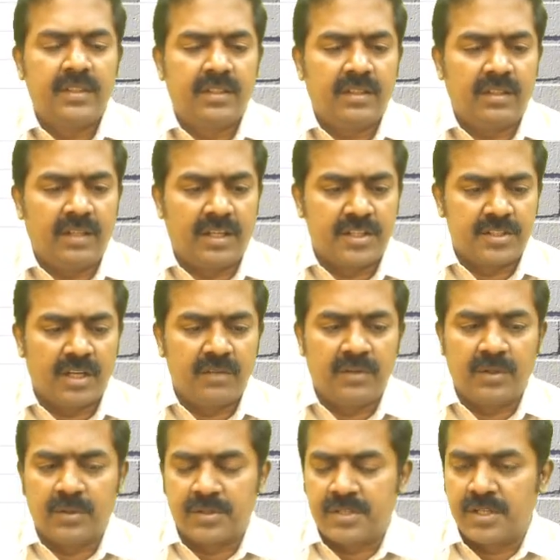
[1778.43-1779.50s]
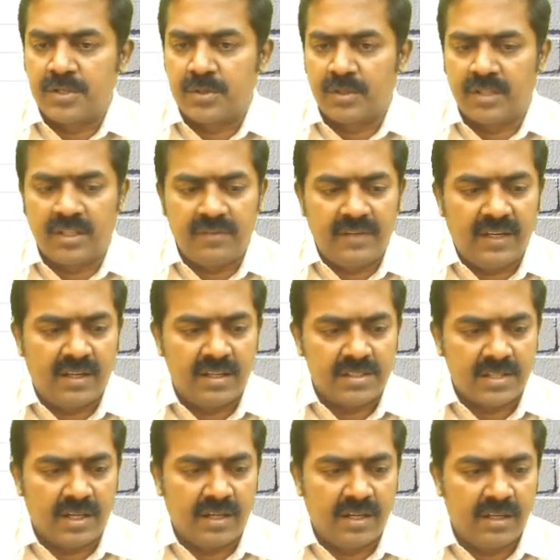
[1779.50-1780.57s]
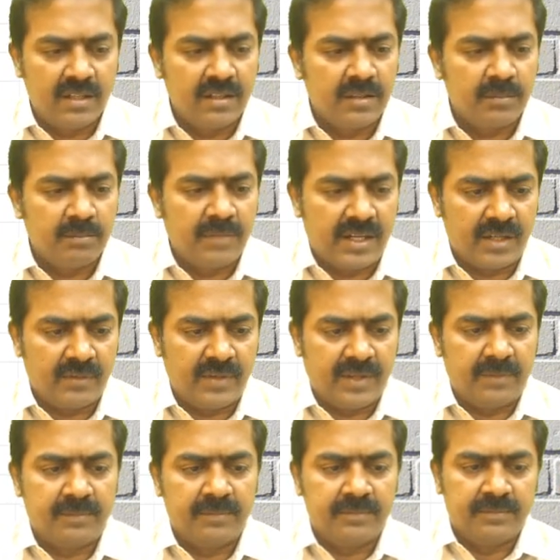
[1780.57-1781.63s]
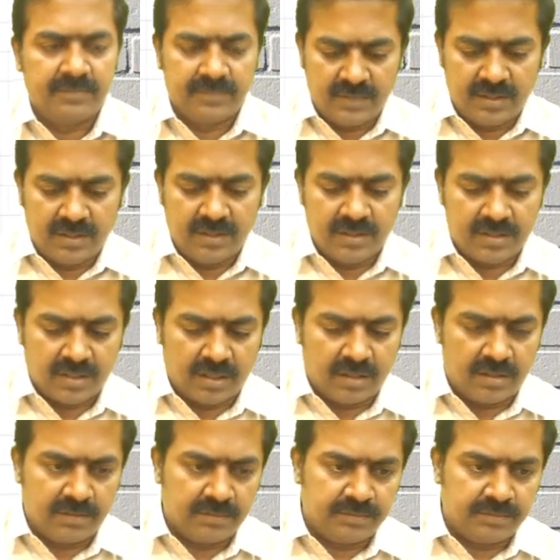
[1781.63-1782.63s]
Let us solve a question so that we'll understand in a better way. Start.